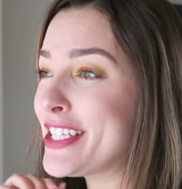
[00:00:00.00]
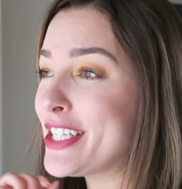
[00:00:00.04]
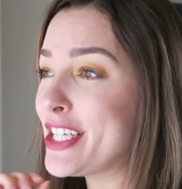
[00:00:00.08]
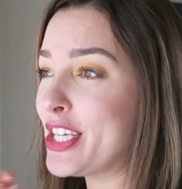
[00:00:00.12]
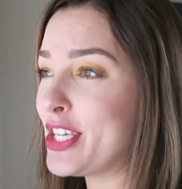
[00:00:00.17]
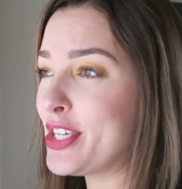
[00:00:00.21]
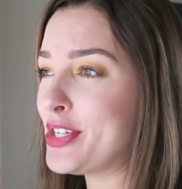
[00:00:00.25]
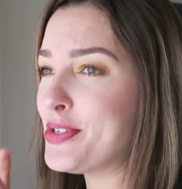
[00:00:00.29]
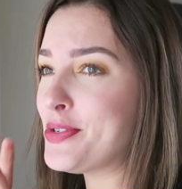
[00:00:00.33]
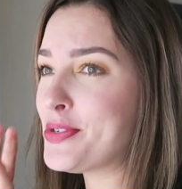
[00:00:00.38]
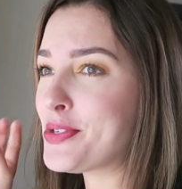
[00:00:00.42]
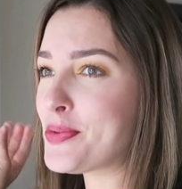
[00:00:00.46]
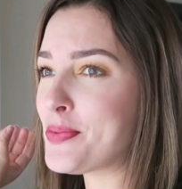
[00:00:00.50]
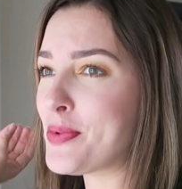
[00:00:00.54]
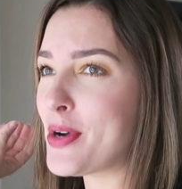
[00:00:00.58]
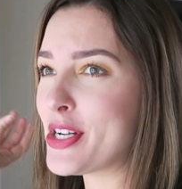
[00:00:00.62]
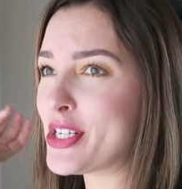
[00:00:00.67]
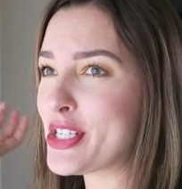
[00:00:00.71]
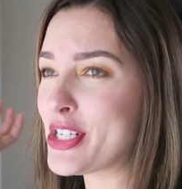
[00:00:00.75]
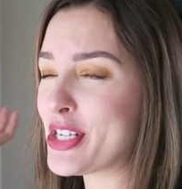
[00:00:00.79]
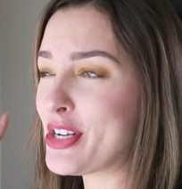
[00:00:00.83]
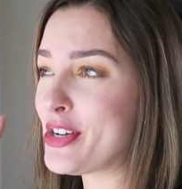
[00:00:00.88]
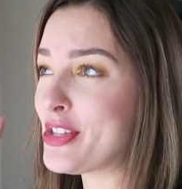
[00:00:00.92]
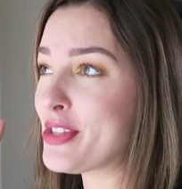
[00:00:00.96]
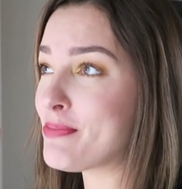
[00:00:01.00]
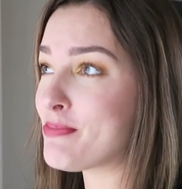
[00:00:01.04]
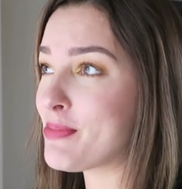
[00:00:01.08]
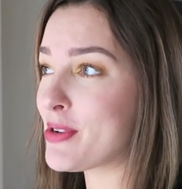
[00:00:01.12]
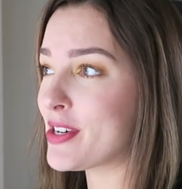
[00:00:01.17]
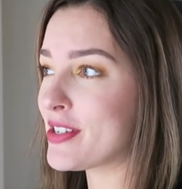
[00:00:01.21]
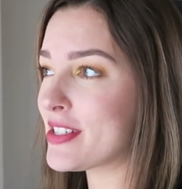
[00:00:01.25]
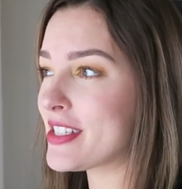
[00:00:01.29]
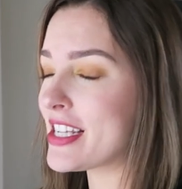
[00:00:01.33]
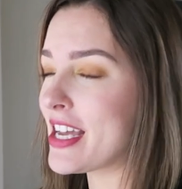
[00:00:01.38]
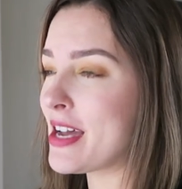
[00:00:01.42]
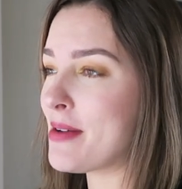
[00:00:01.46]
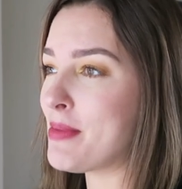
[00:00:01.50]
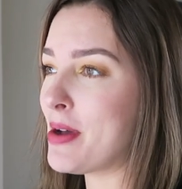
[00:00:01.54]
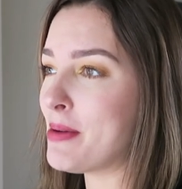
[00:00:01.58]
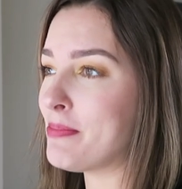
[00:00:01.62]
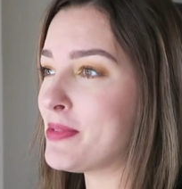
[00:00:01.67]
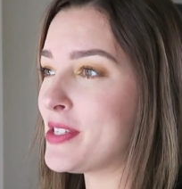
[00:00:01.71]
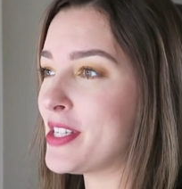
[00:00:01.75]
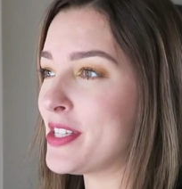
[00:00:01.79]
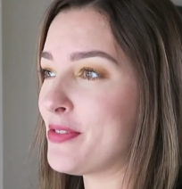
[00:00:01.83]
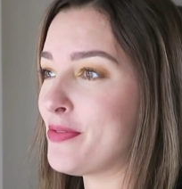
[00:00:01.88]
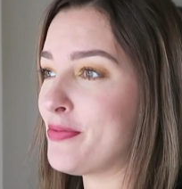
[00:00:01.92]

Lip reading: cute watching all the birds come up to the